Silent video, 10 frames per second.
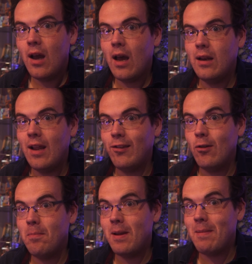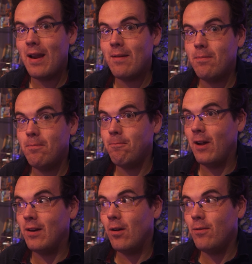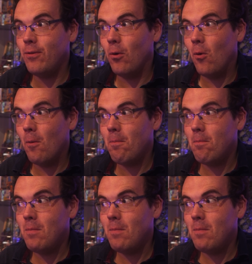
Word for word: Unless it would be made fun of, or